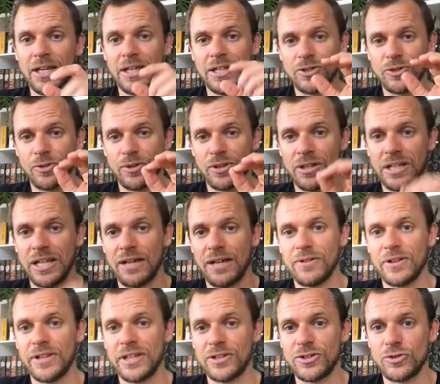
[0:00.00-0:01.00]
to the
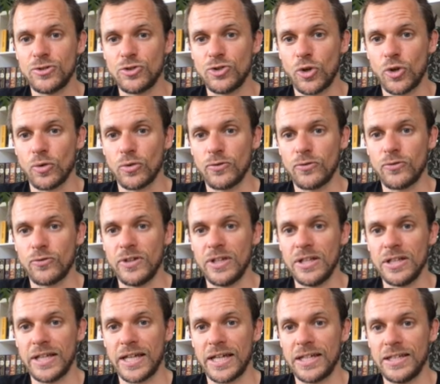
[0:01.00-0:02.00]
level that you don't
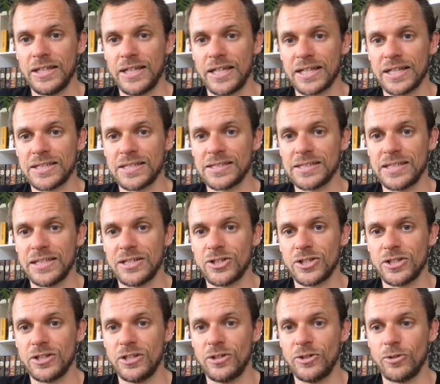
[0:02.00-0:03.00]
feel any excess
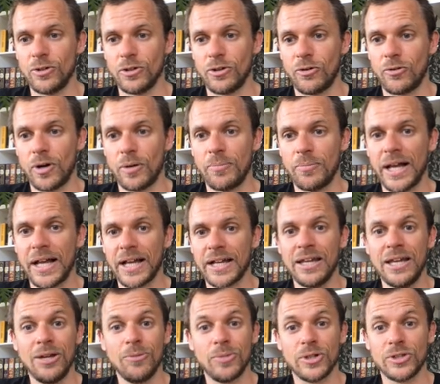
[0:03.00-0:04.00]
tension in your lower back,
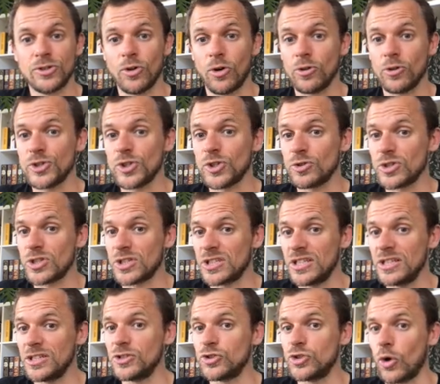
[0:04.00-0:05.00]
but you also
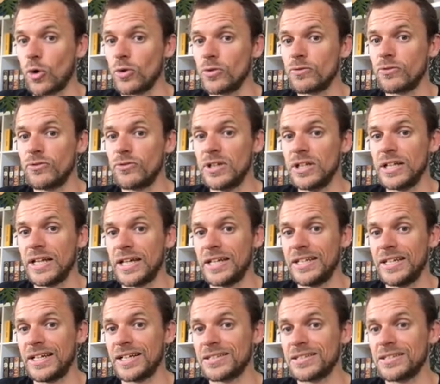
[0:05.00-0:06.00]
still don't feel
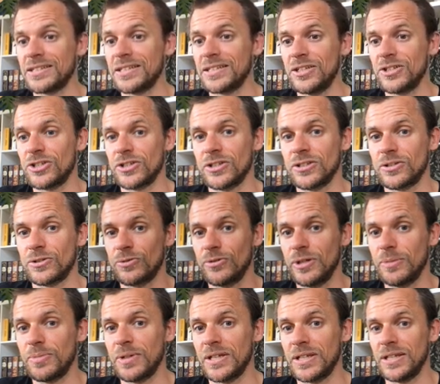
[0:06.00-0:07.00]
any excess tension
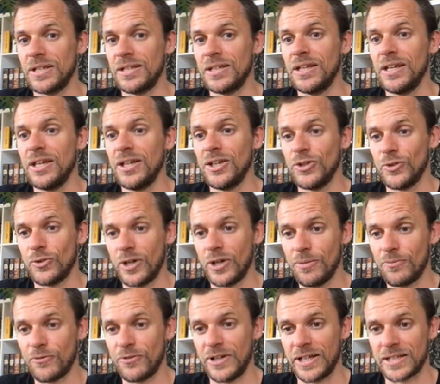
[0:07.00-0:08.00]
creeping in your hip
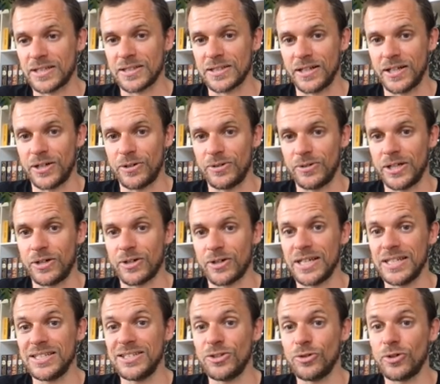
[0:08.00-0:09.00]
flexor area,
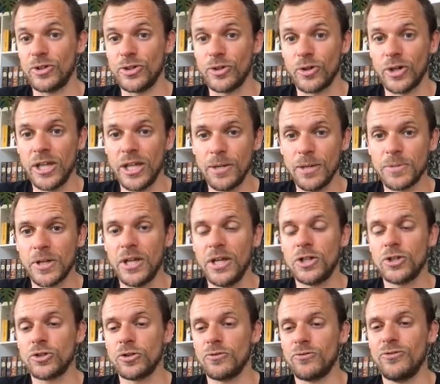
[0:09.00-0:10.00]
okay? Your hip
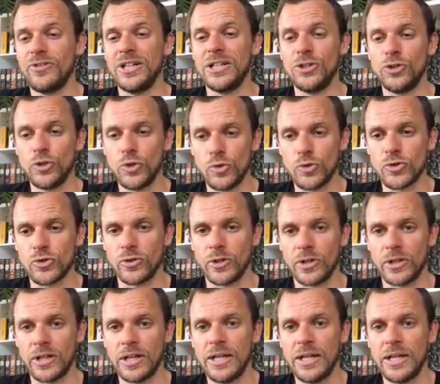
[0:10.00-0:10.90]
should feel neutral.